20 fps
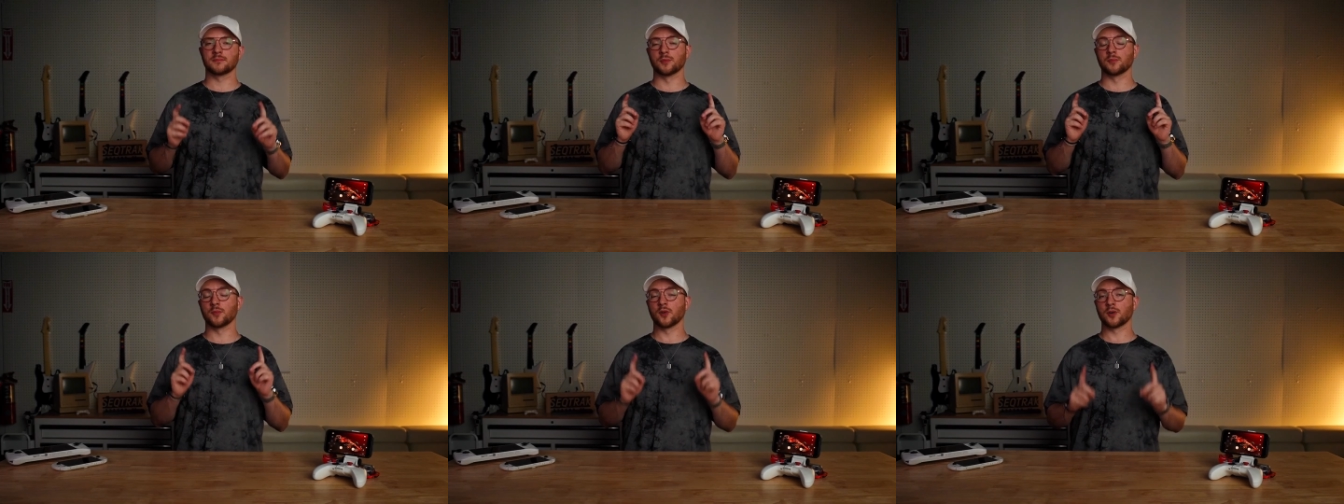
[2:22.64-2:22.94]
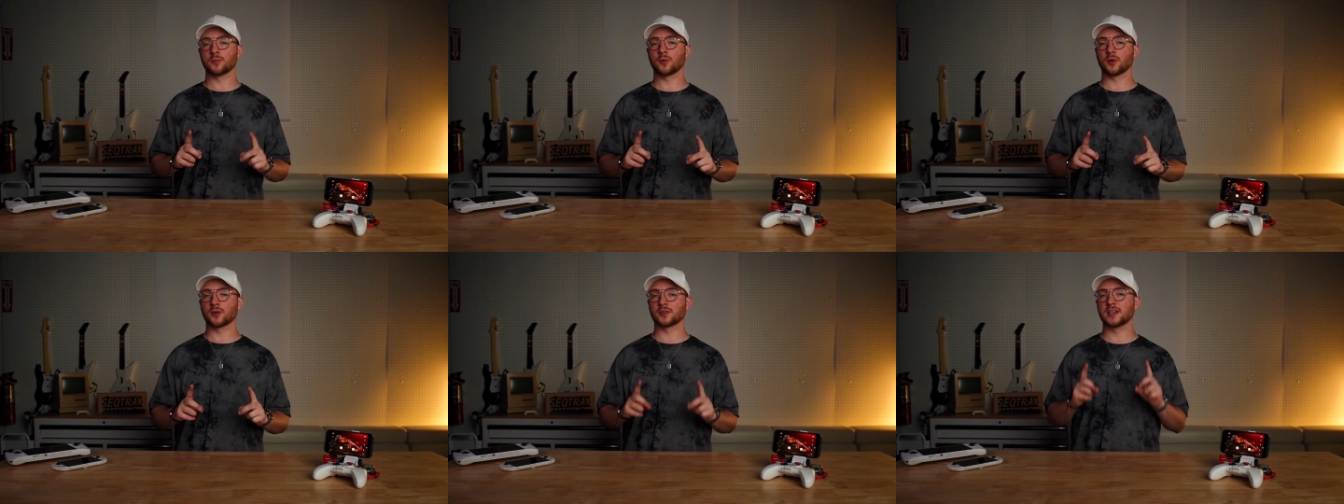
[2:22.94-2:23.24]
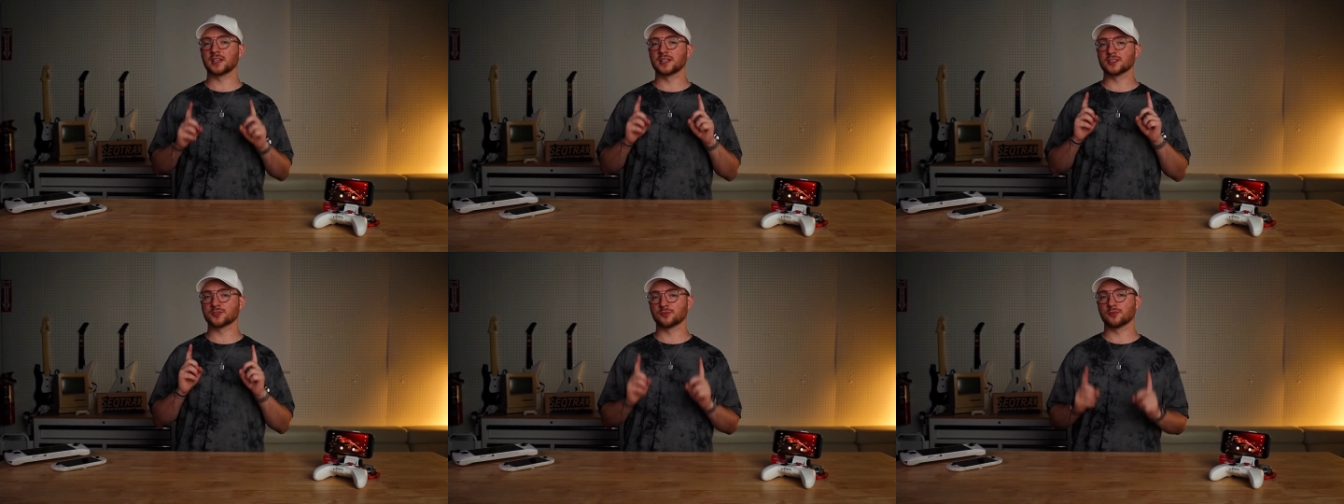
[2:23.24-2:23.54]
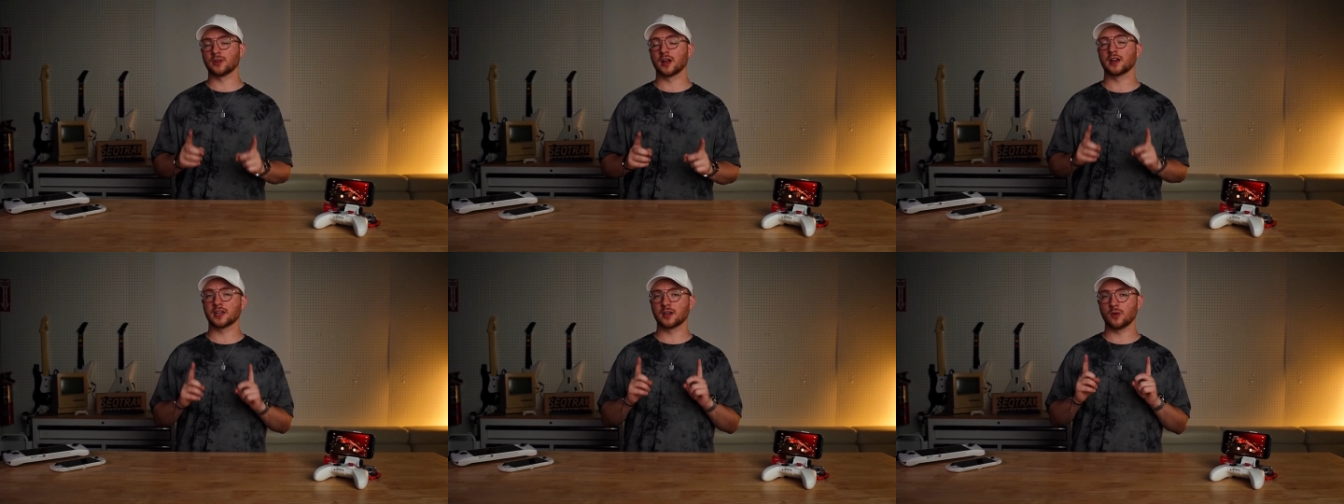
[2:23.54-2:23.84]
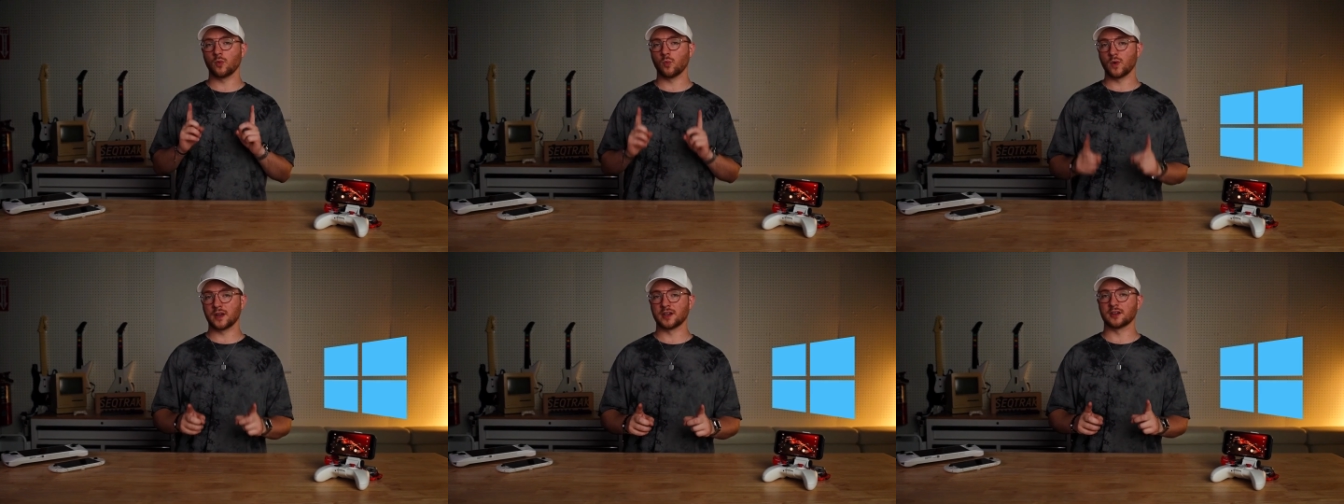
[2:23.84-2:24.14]
But more importantly, it's
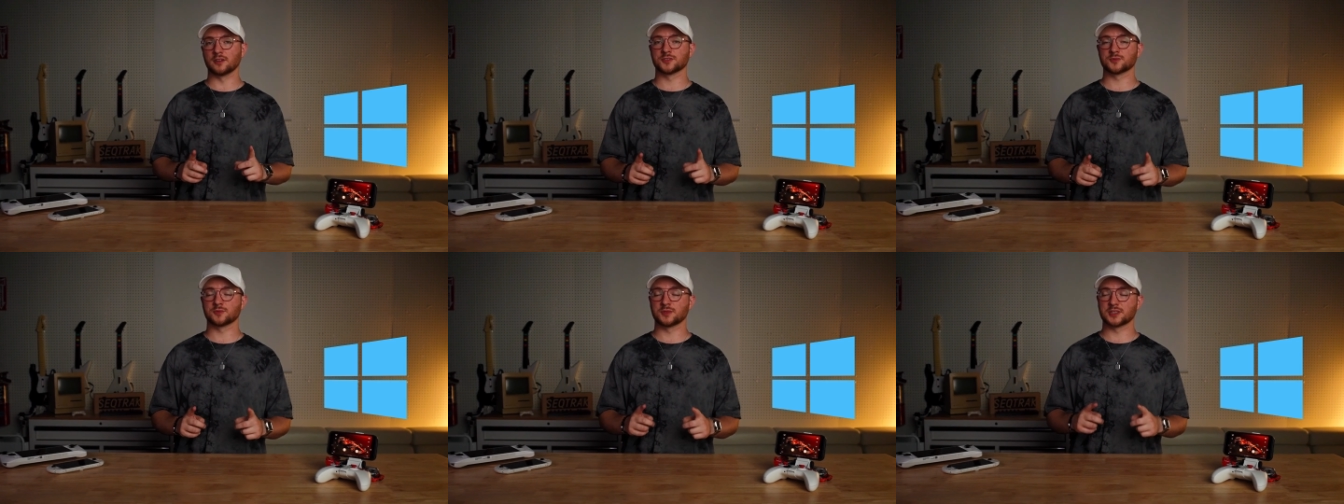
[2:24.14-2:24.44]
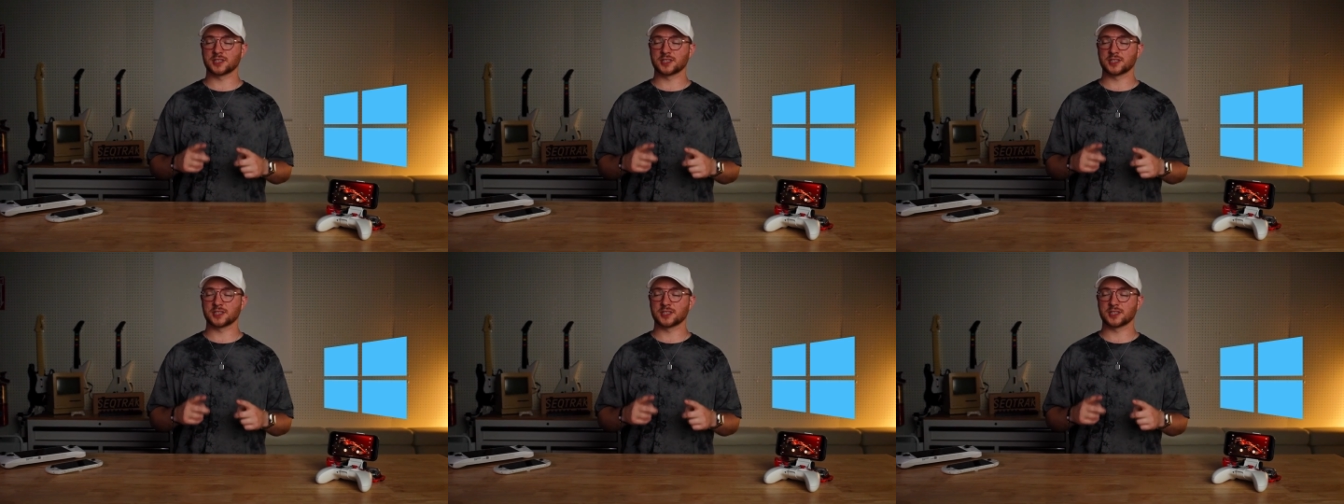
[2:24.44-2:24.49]
running Windows,